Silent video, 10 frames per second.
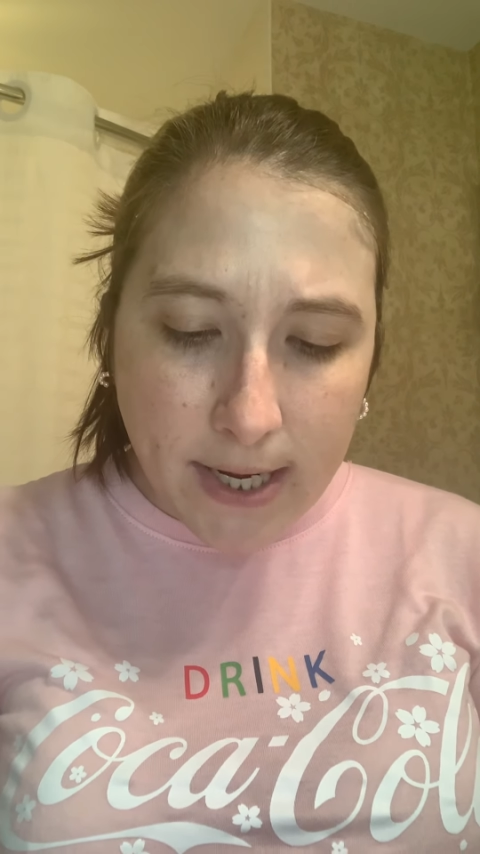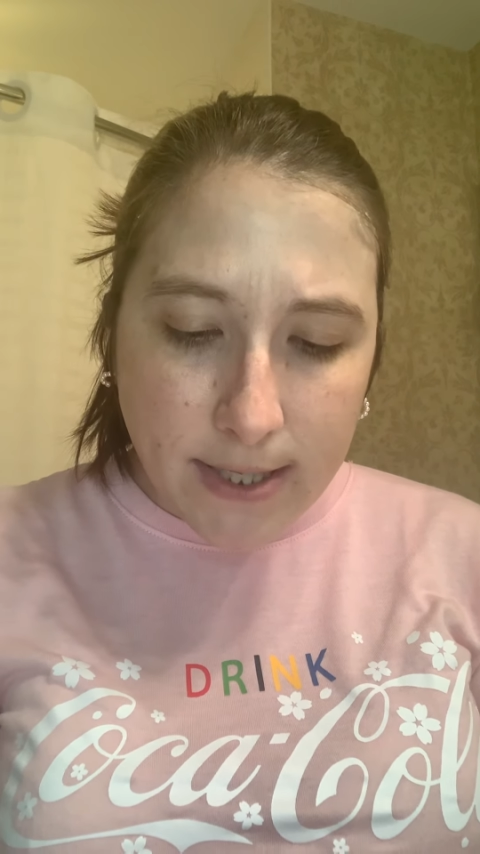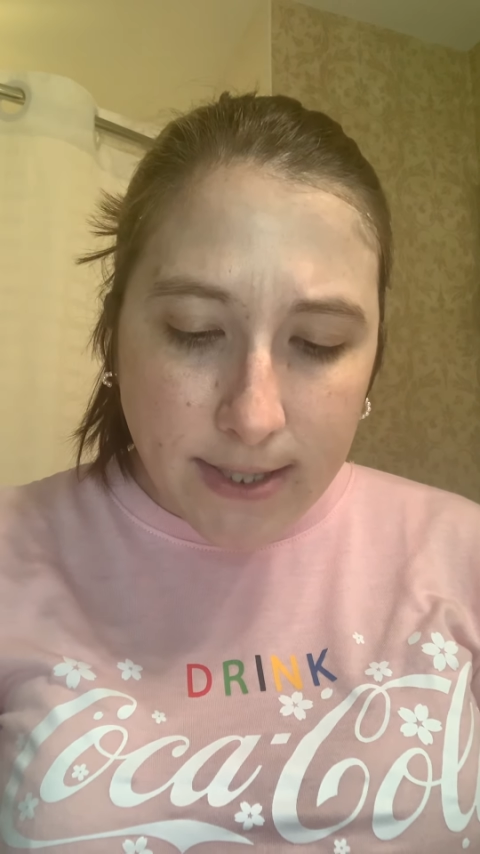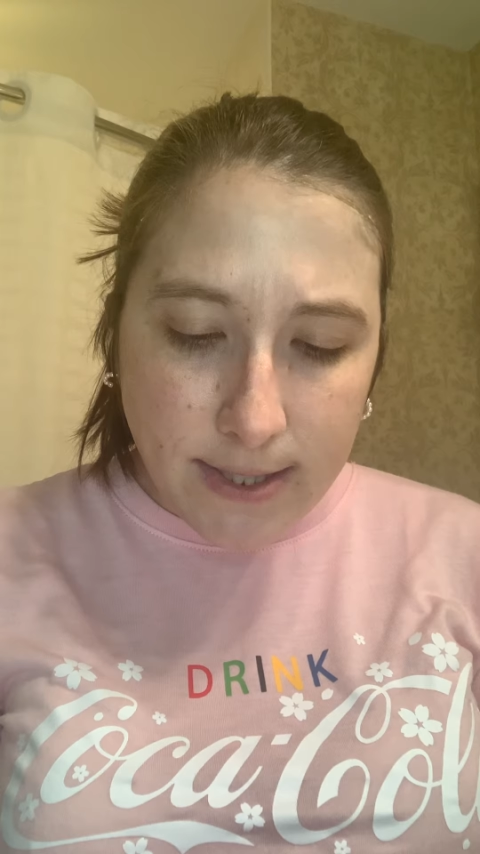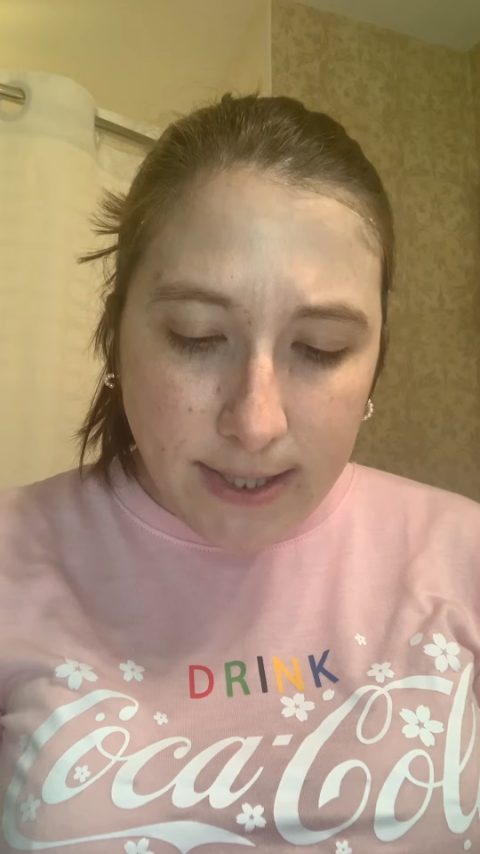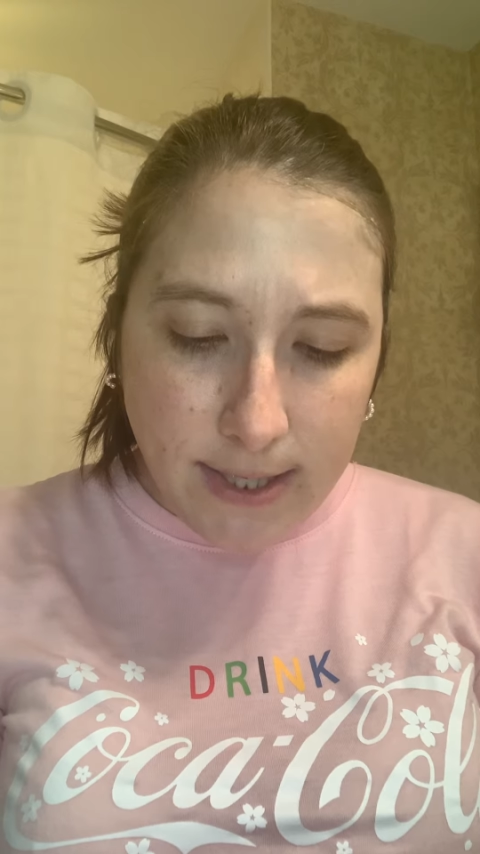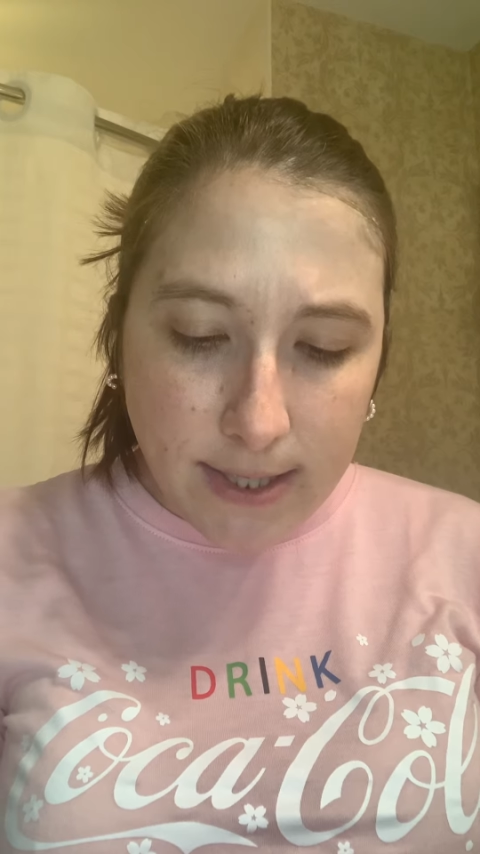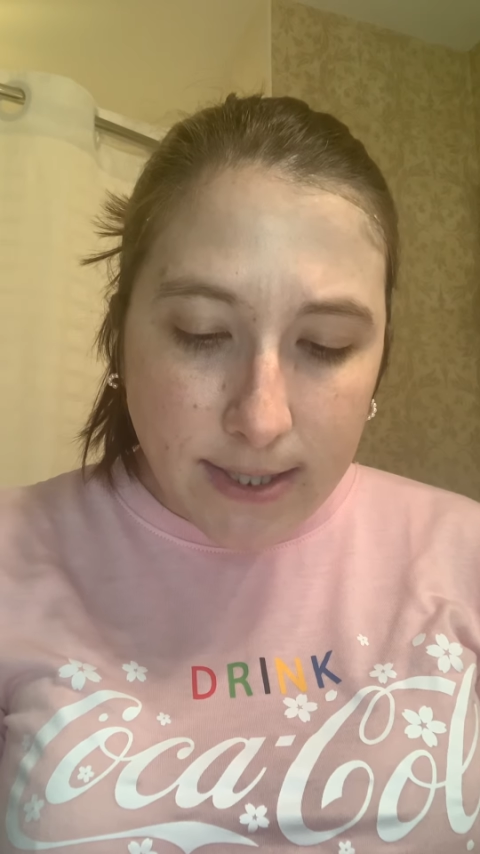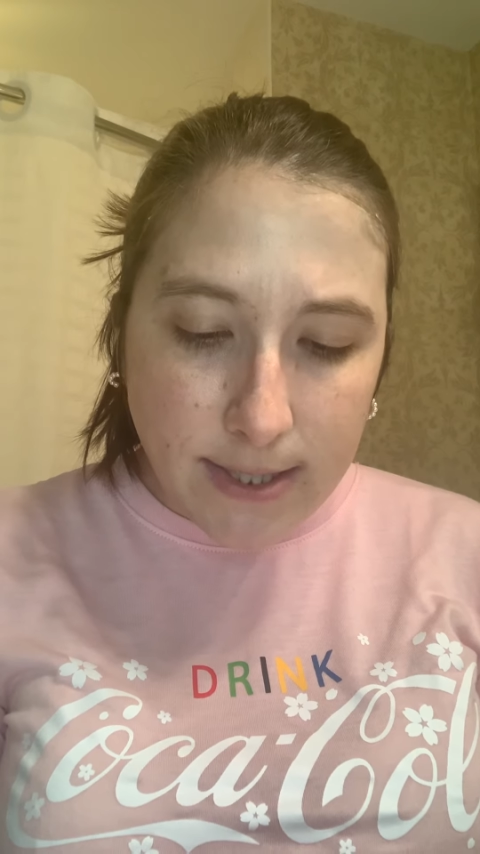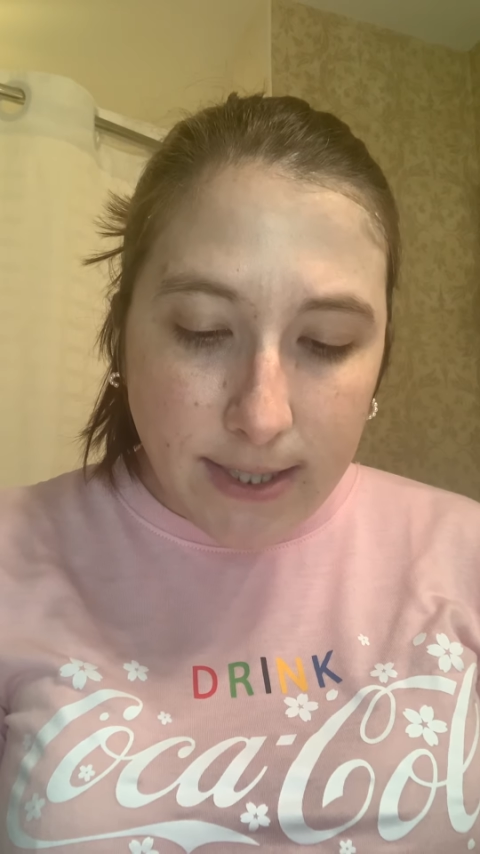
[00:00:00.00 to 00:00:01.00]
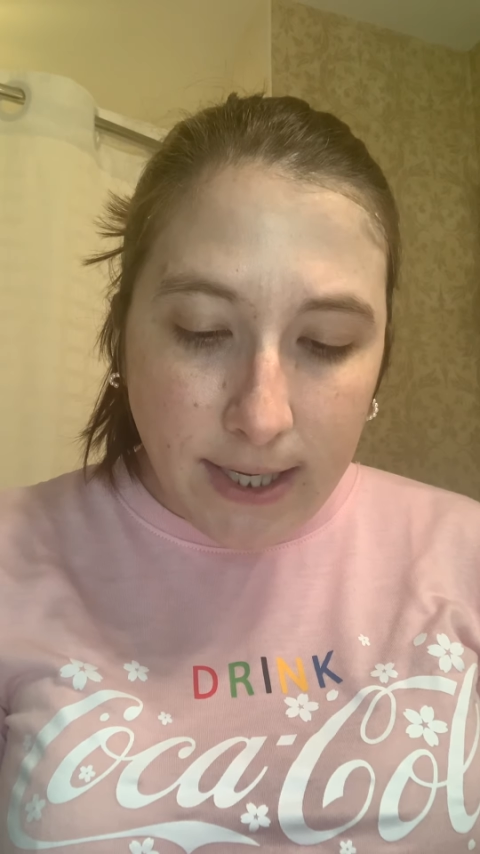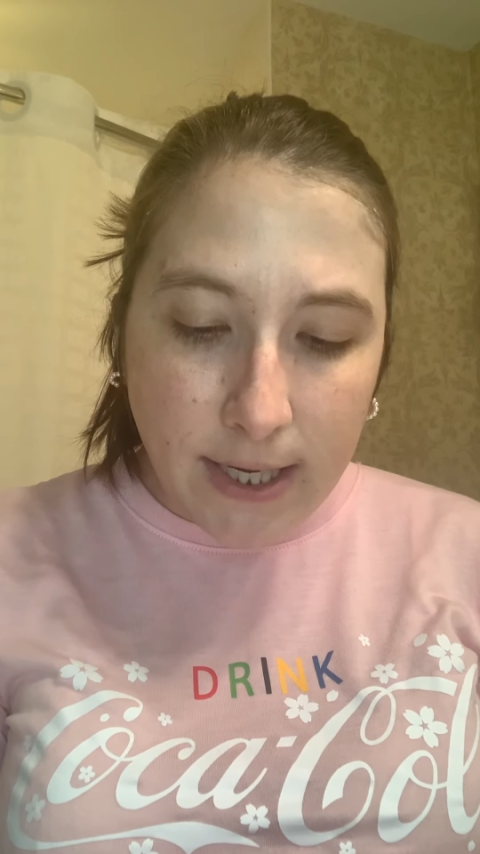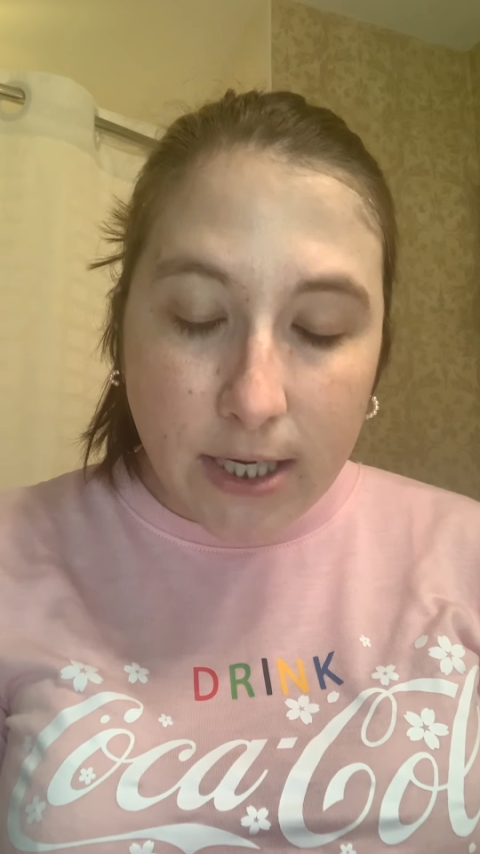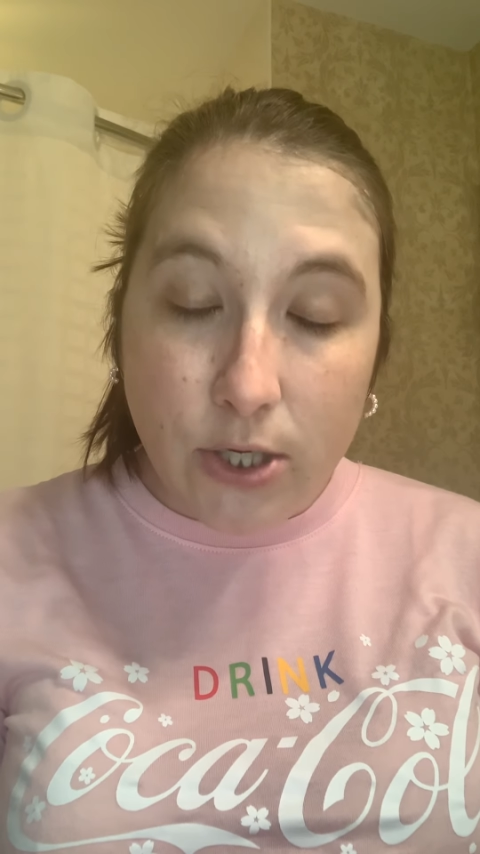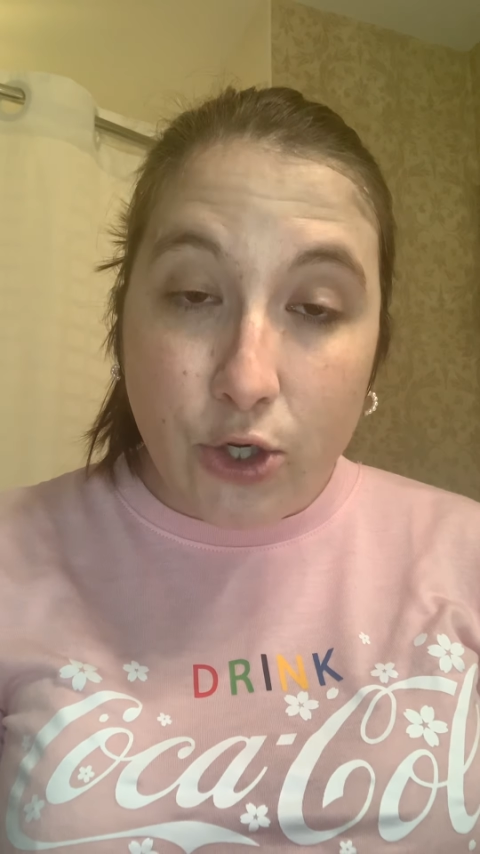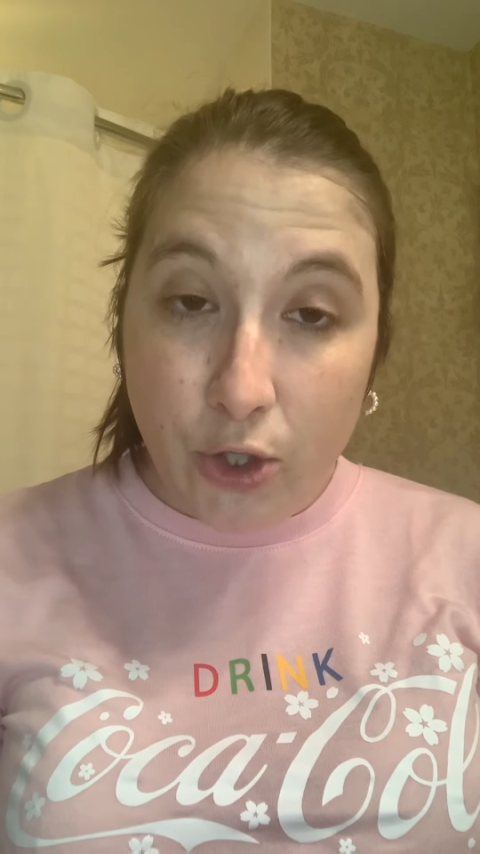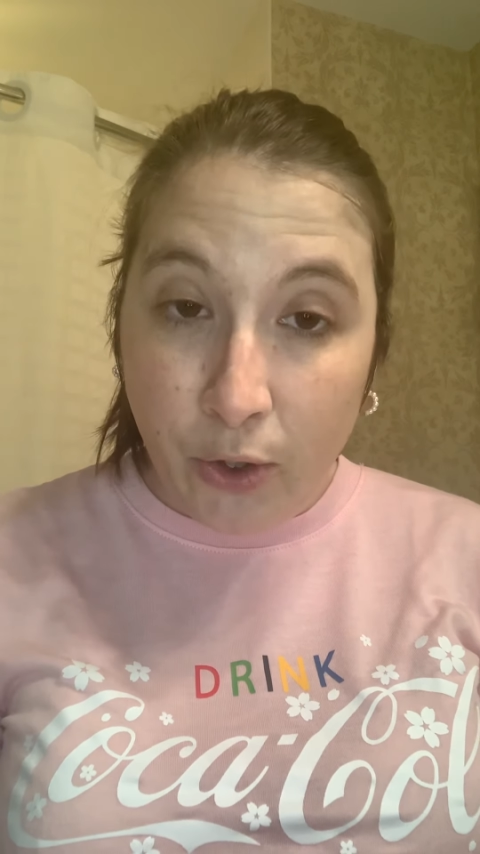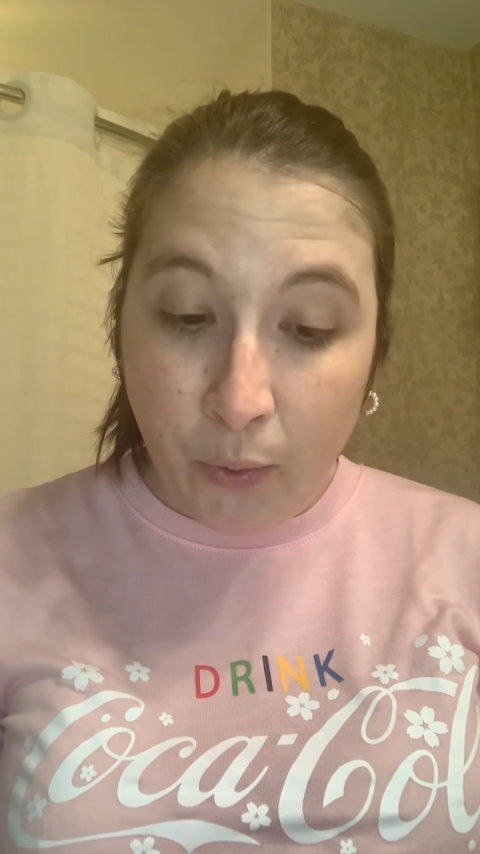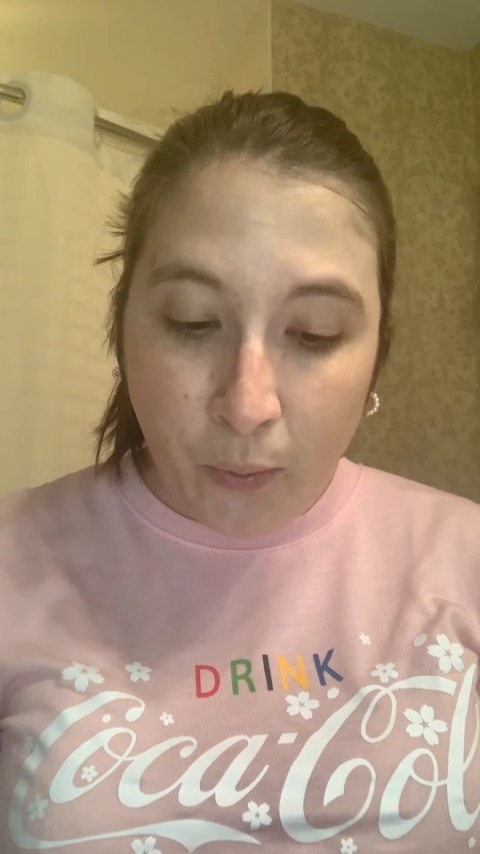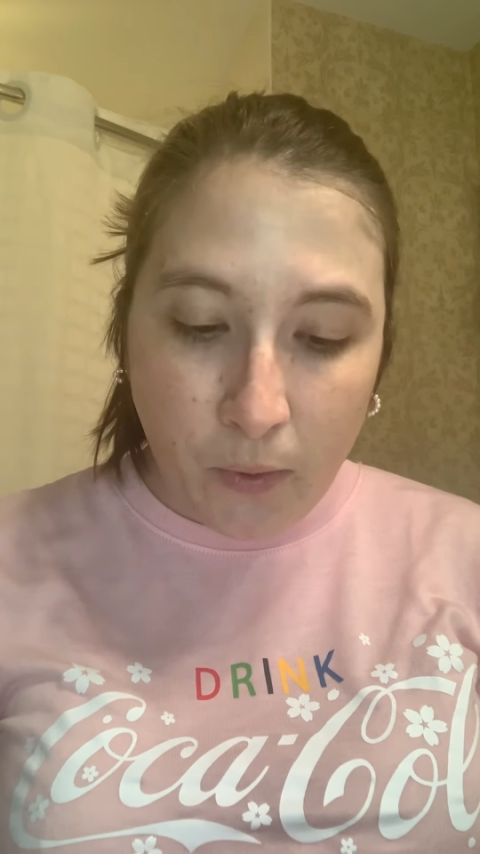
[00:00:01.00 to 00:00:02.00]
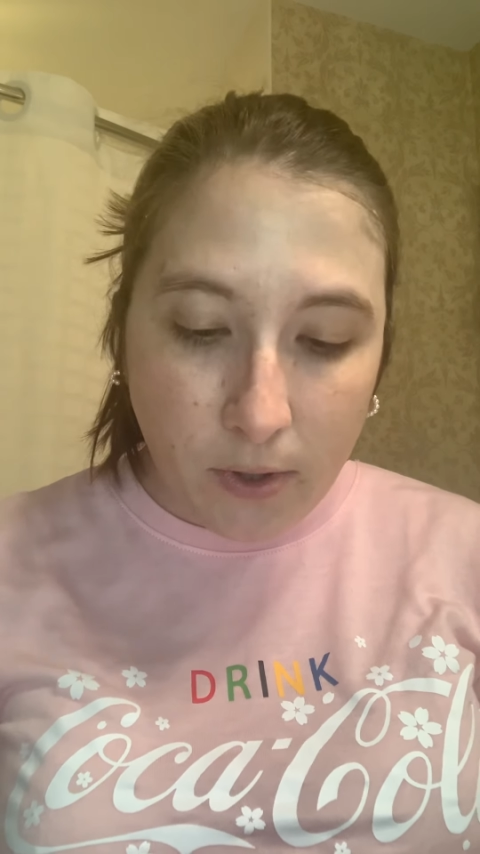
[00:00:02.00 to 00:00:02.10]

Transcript: CC2,